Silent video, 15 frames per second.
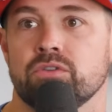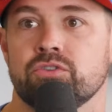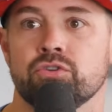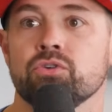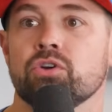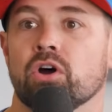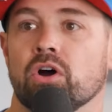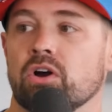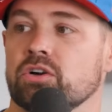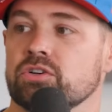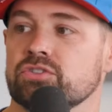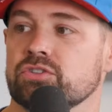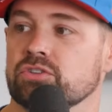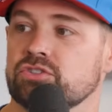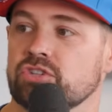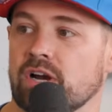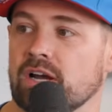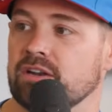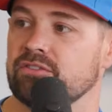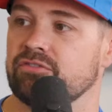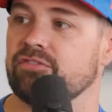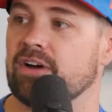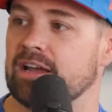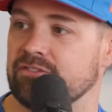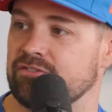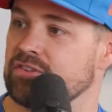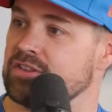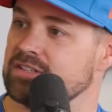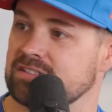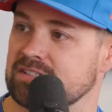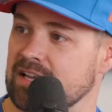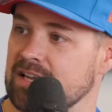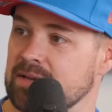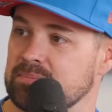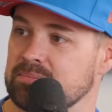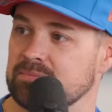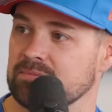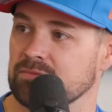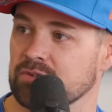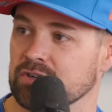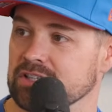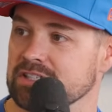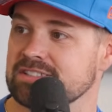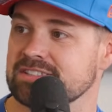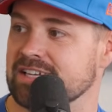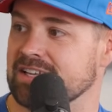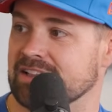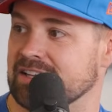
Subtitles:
two cars are trying to fight for the same real estate,